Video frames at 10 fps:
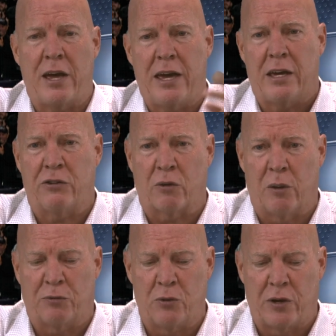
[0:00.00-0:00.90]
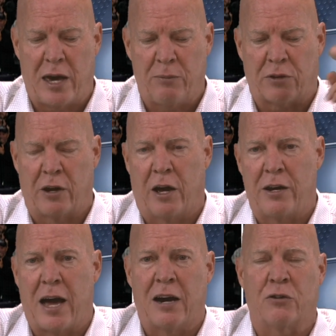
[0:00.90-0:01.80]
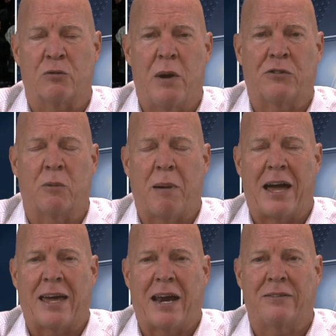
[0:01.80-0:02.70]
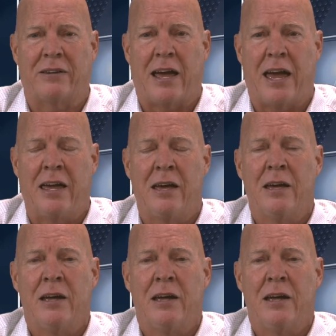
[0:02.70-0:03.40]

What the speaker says: Yankees are up 2-0. Dodgers, Mets are back at it today.